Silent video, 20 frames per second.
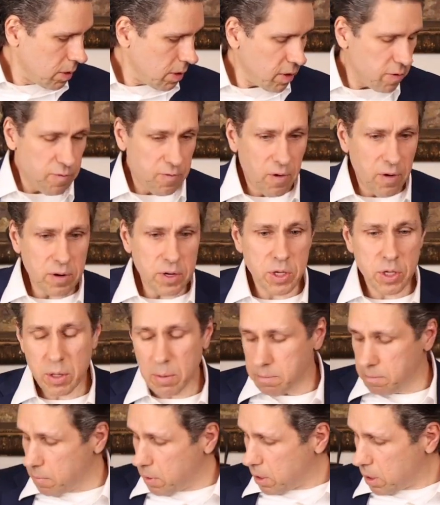As far as
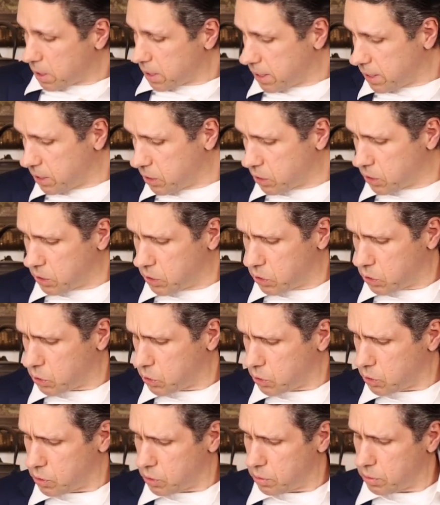the market is
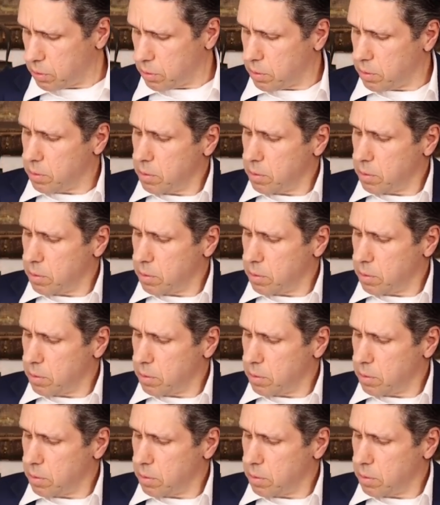concerned,